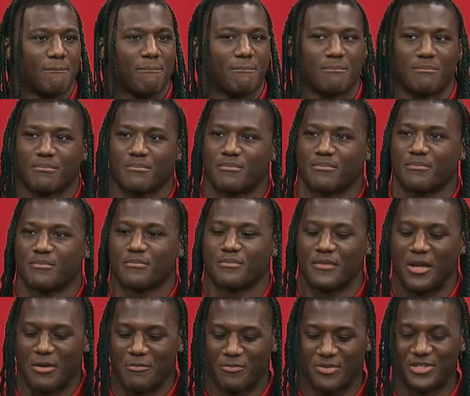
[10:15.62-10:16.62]
All right. Thank you,
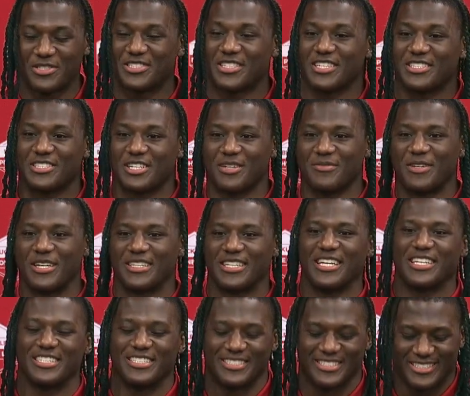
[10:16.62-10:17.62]
Chief. Appreciate y'all,
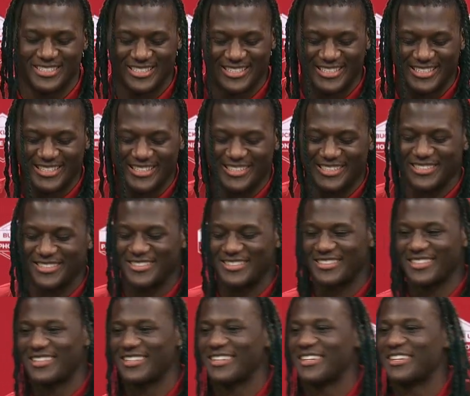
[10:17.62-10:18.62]
man. Thank you. Thank you.